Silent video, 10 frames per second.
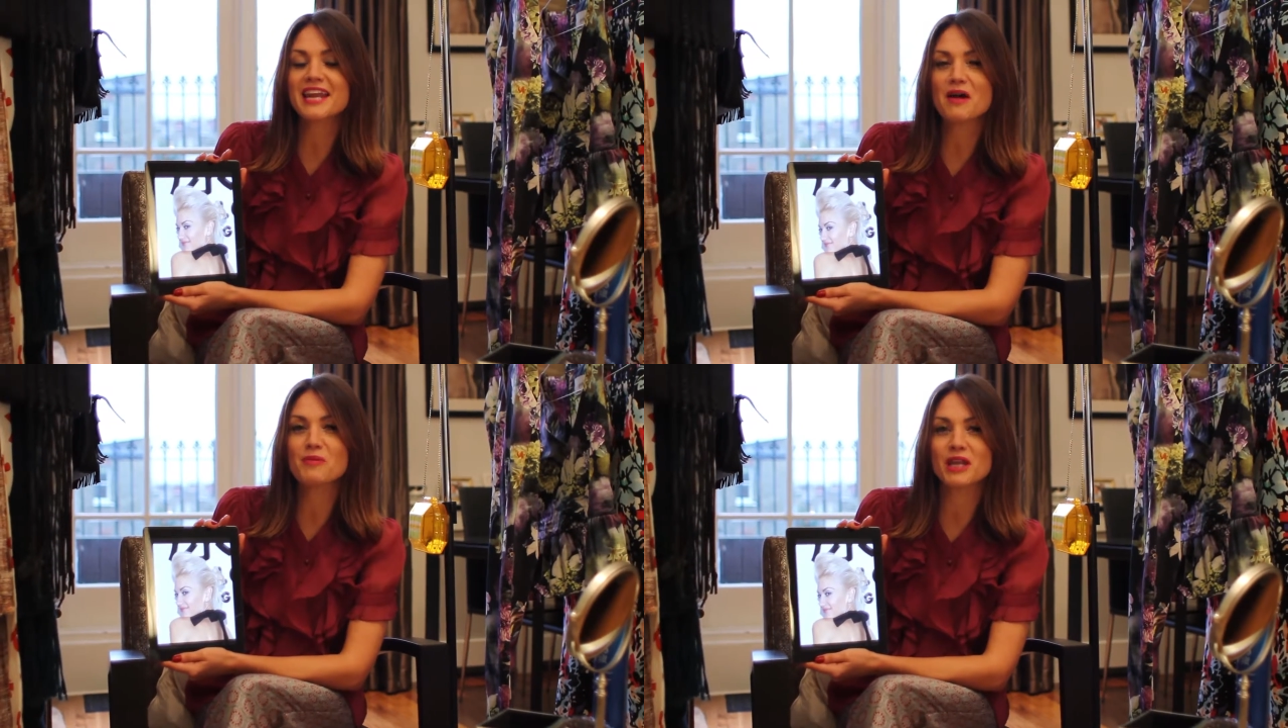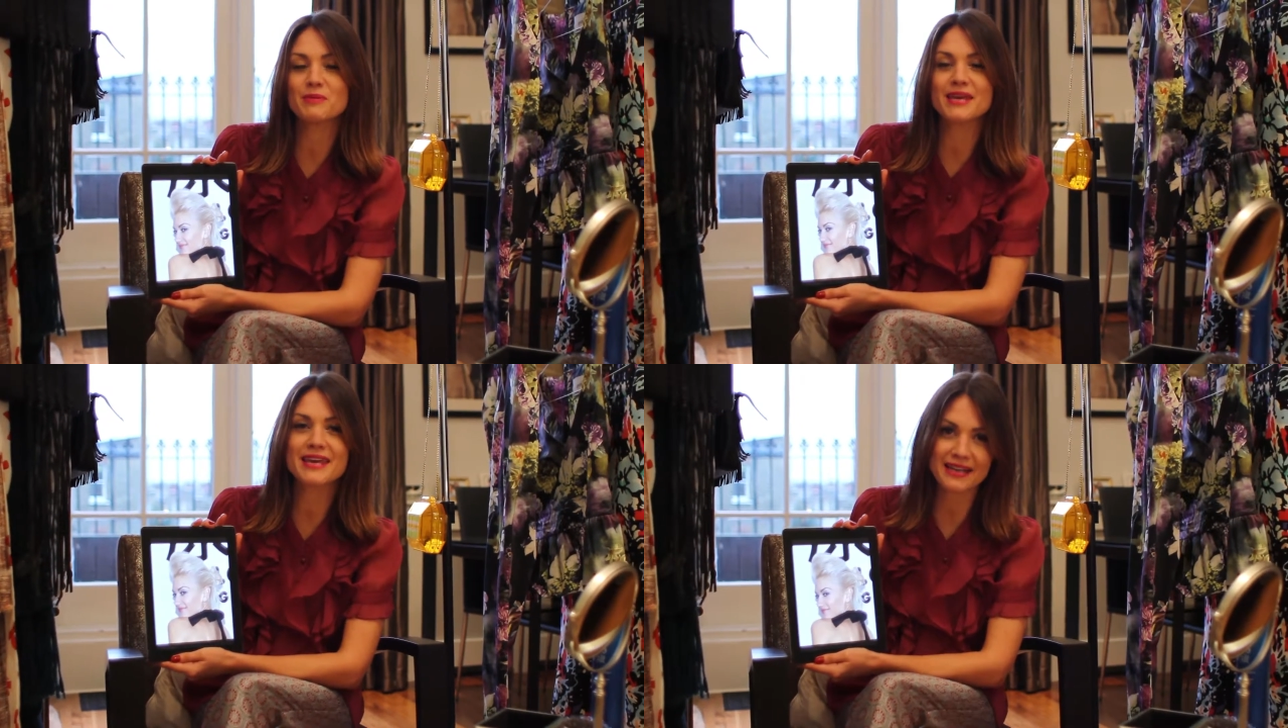and we're going to
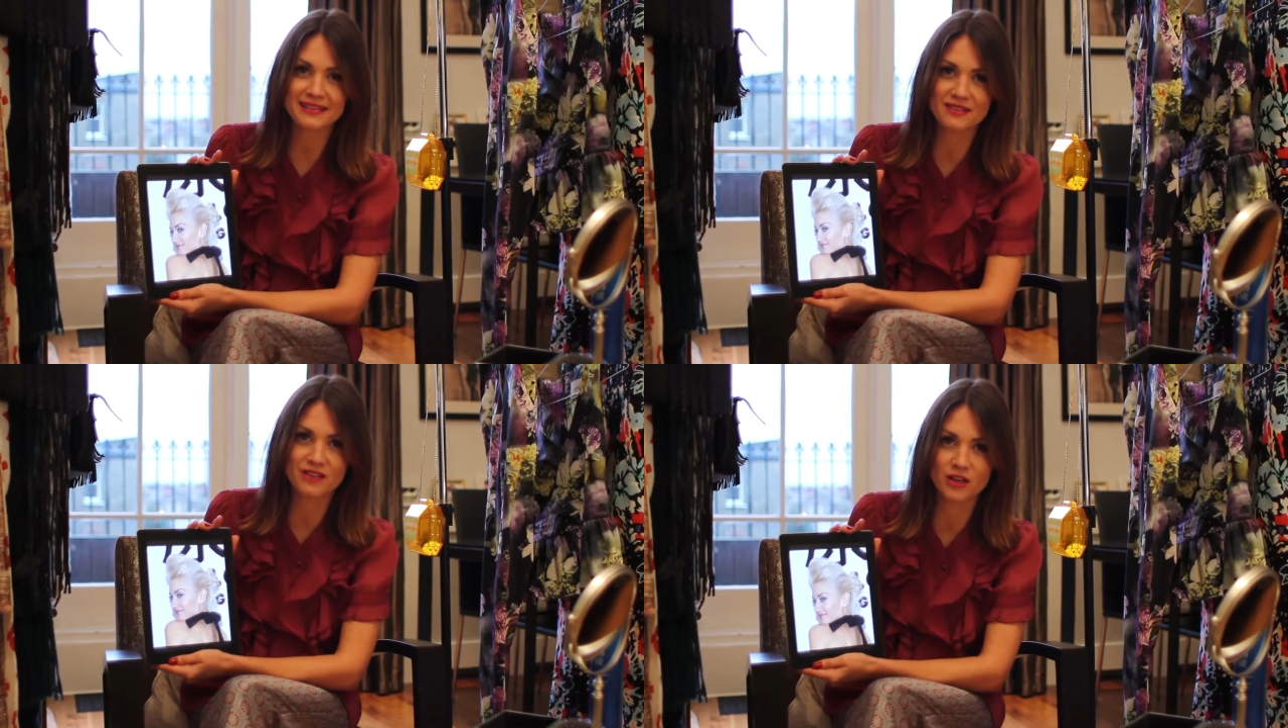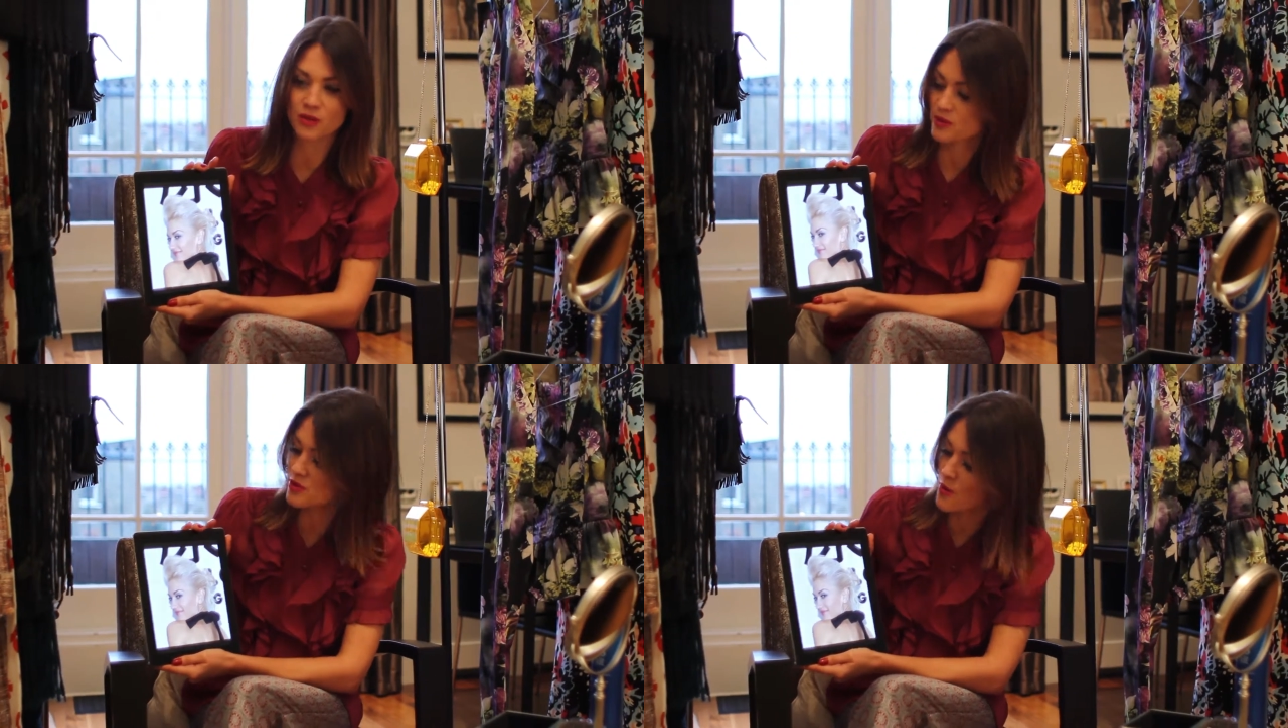be getting the look
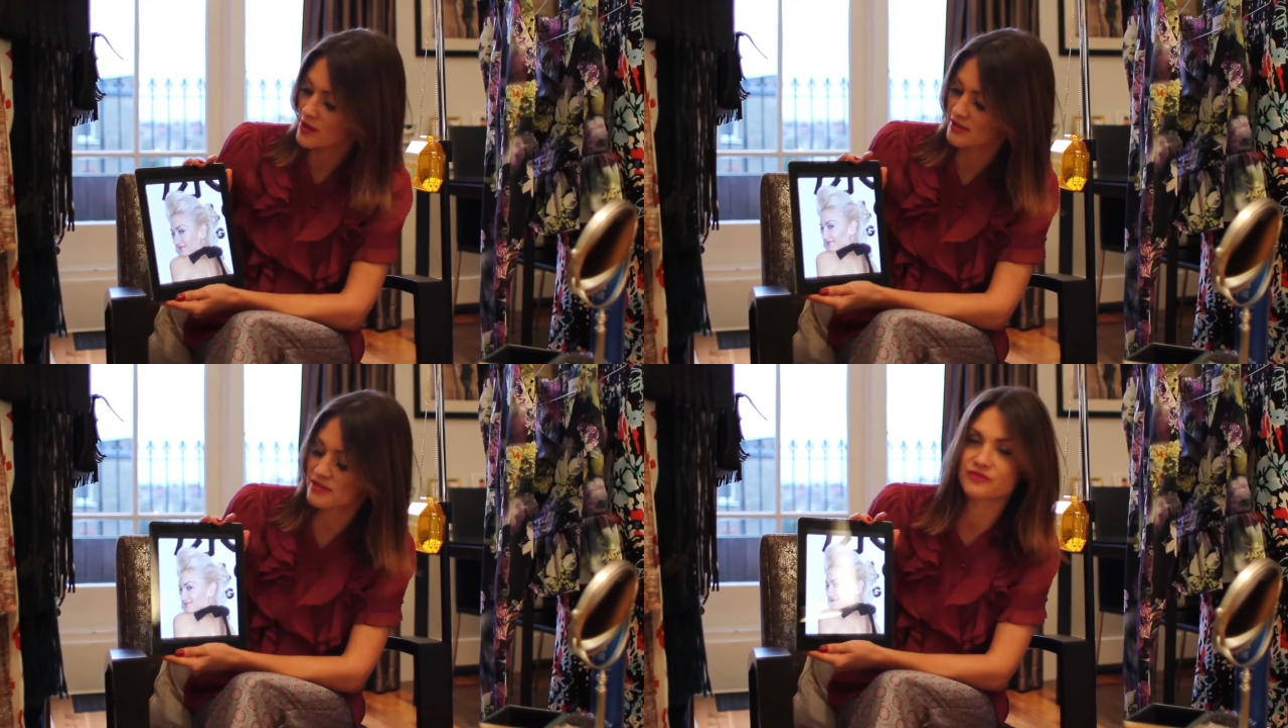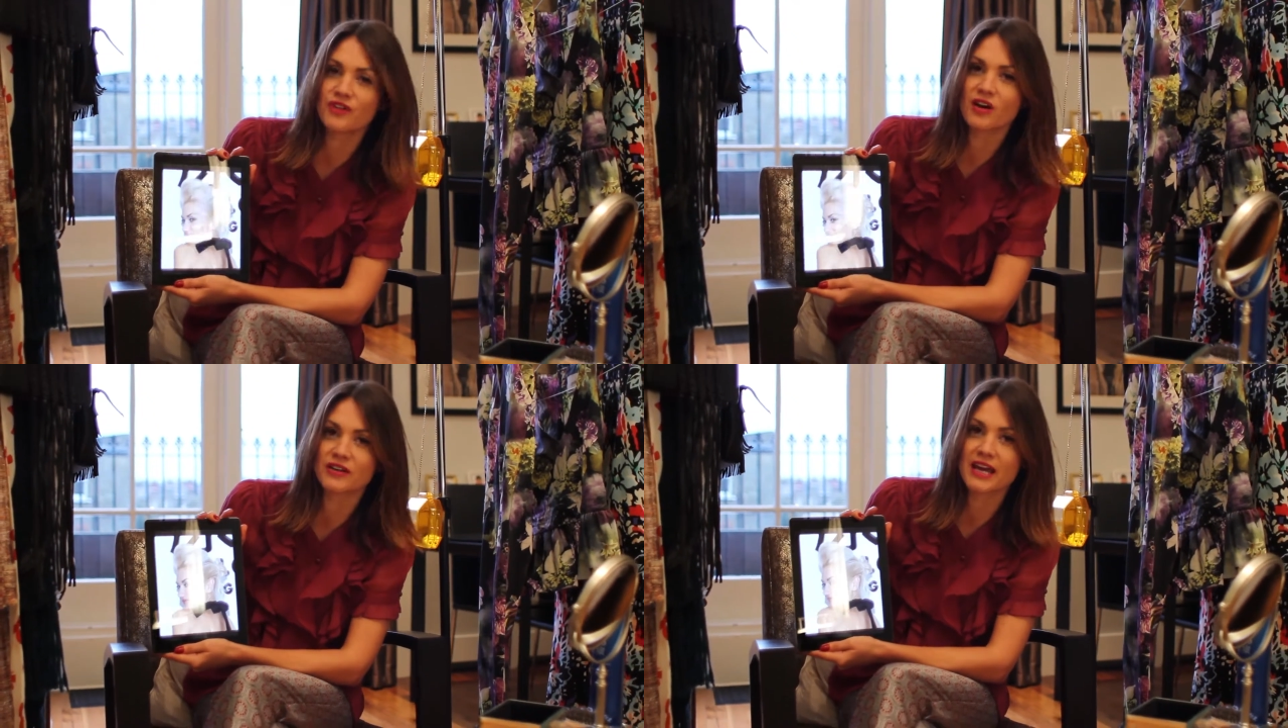with Gwen
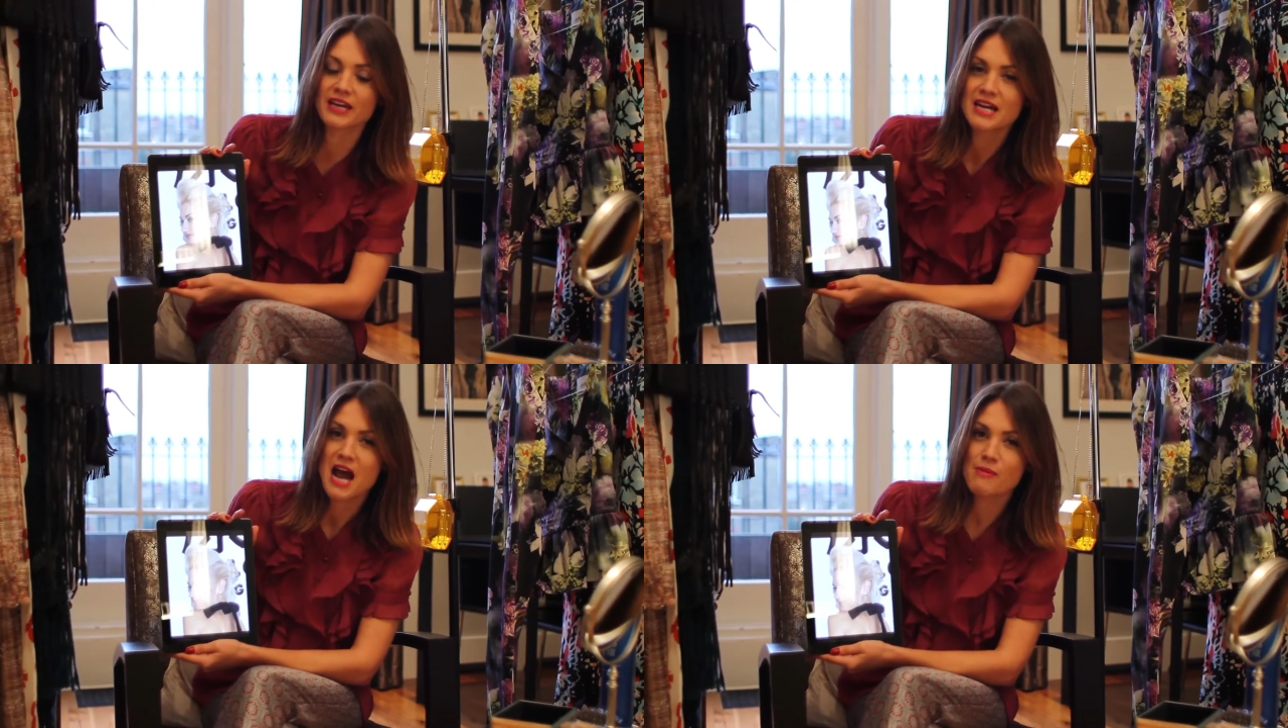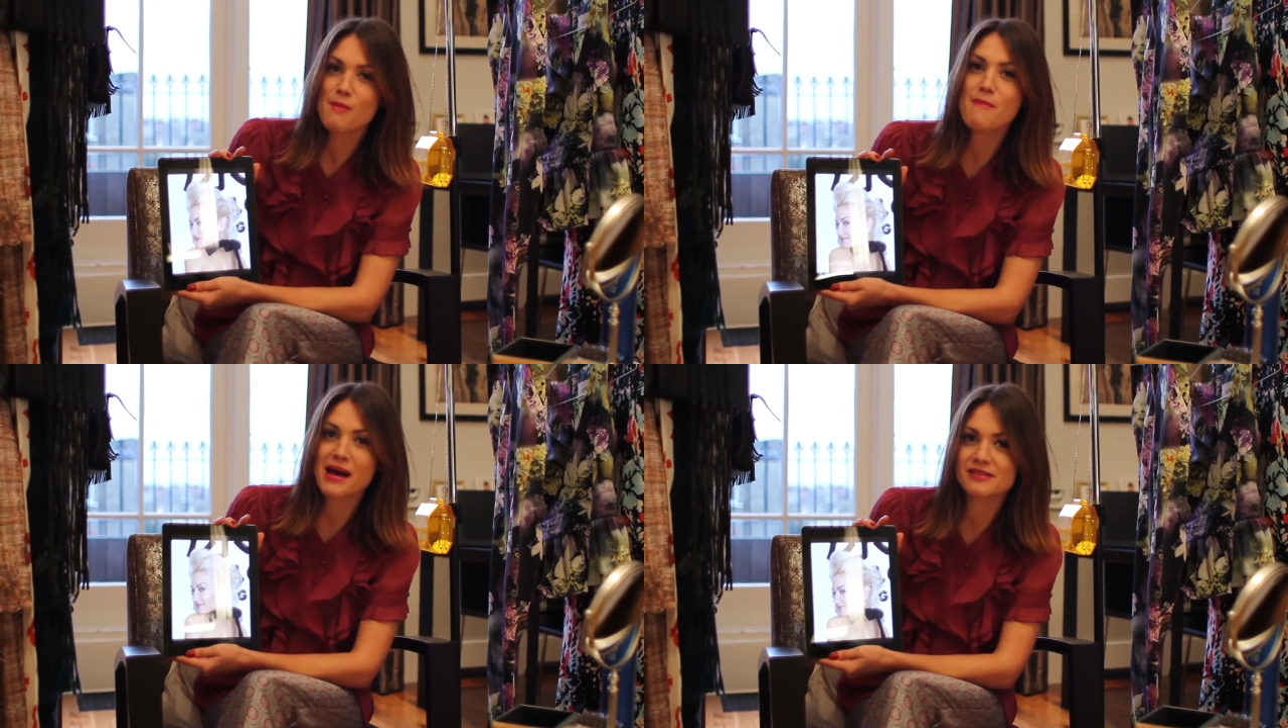Stefani. I'm
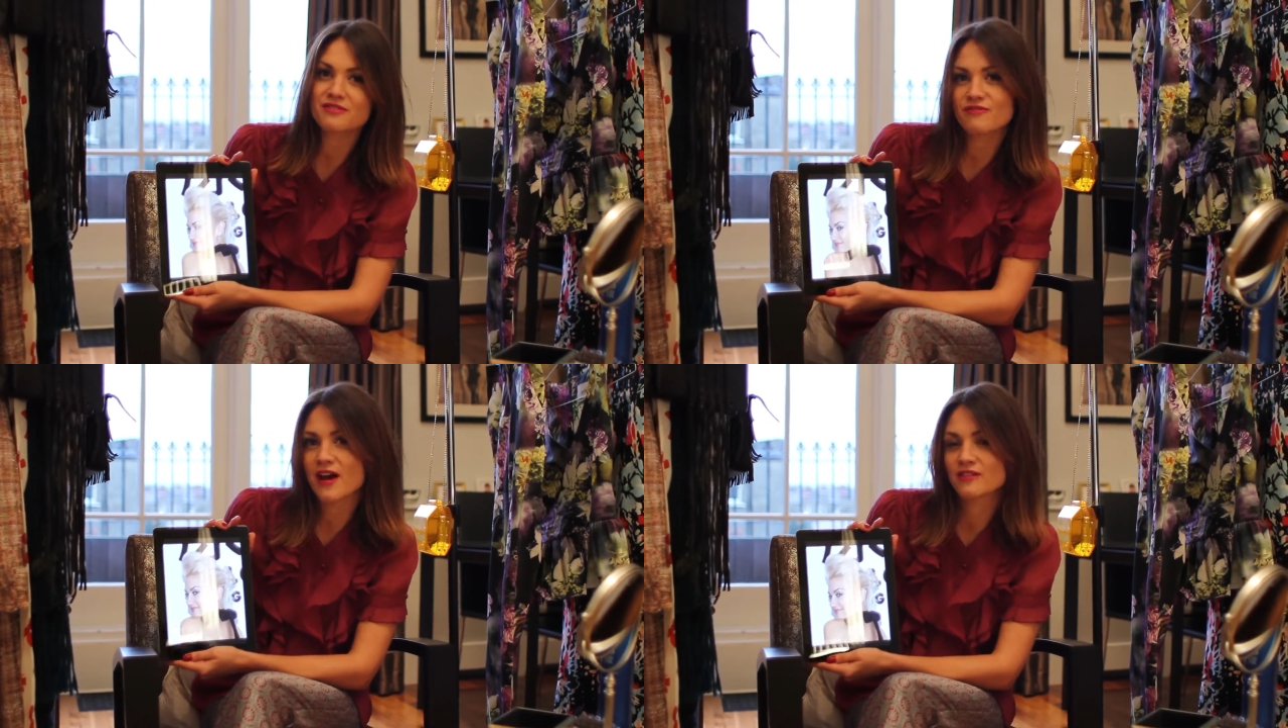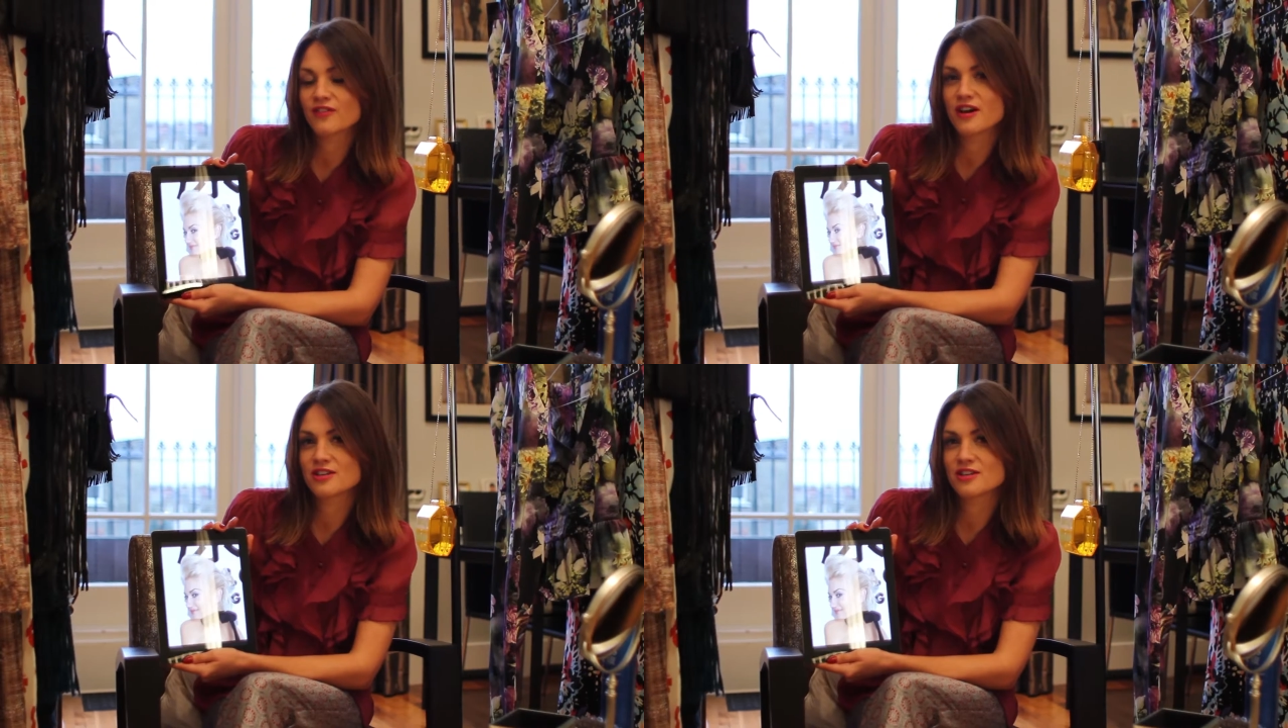a massive fan of her.